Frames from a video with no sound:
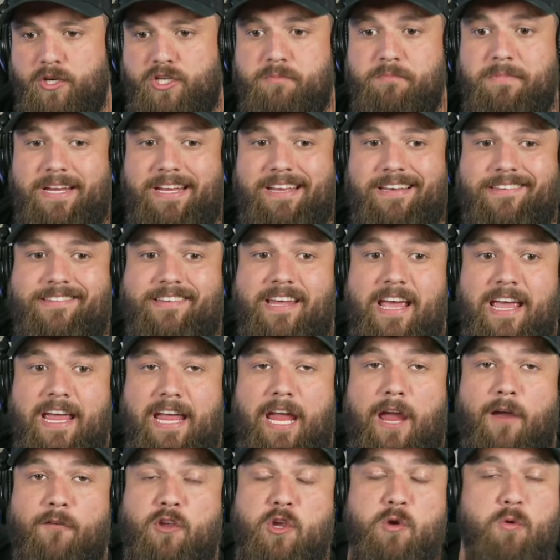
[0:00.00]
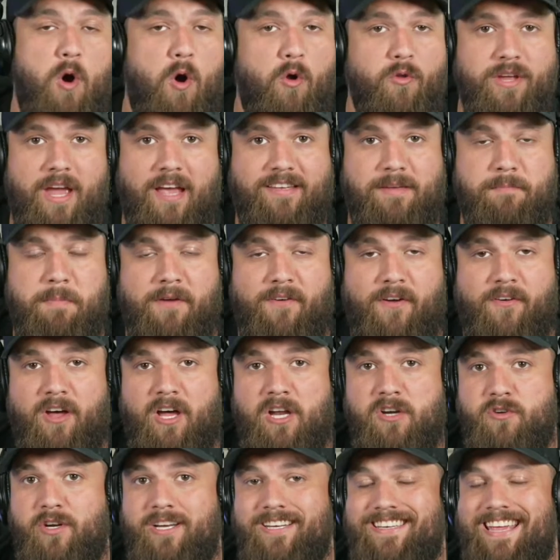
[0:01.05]
which means if you own the S&P
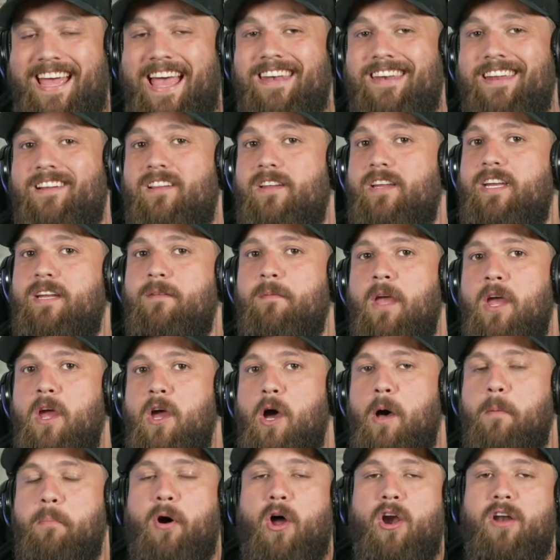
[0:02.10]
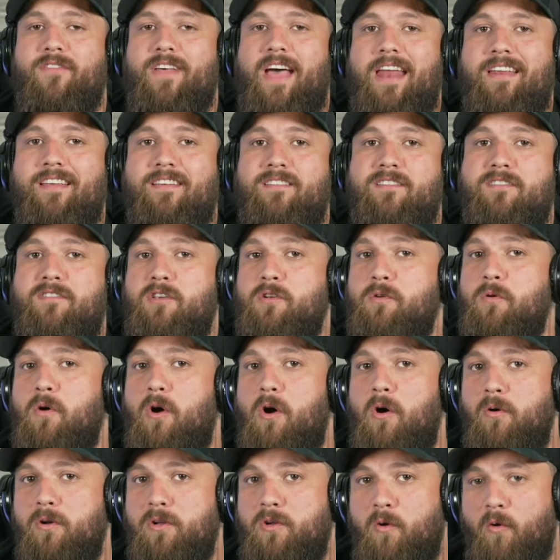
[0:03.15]
500, technically a part of that is you
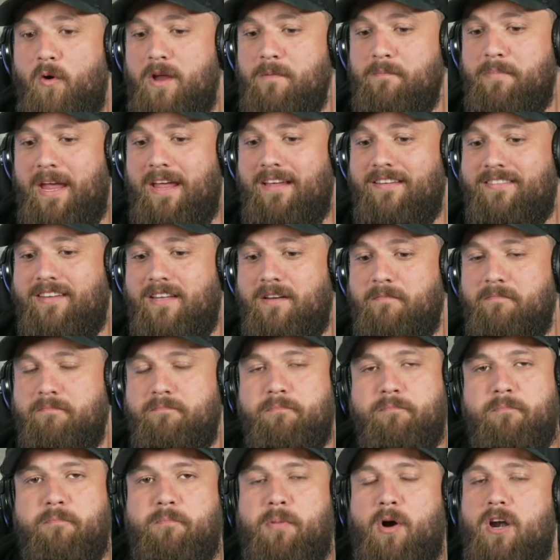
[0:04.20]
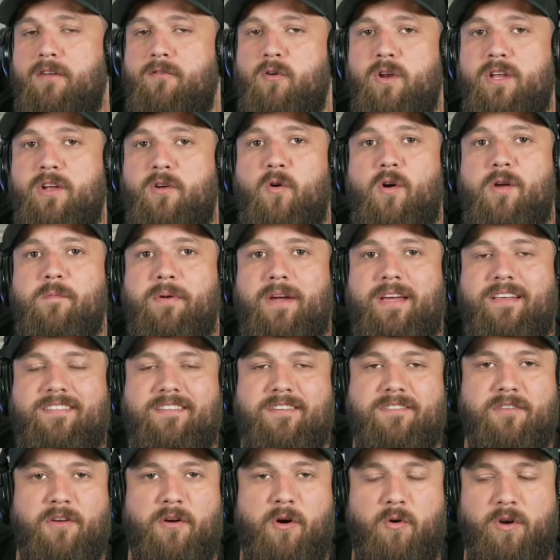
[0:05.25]
own Coinbase, and part of owning
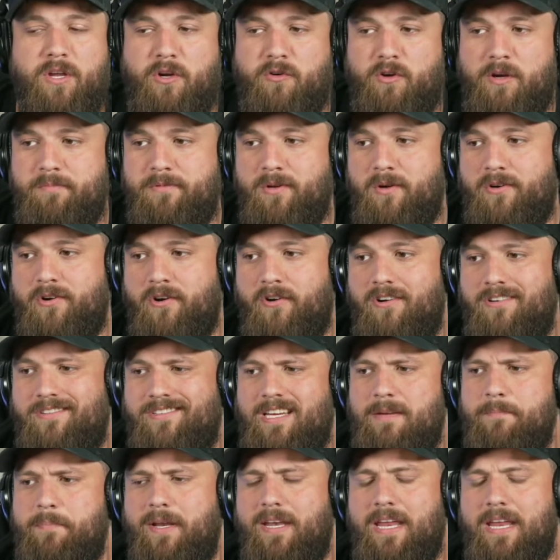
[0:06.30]
Coinbase is owning cryptocurrency.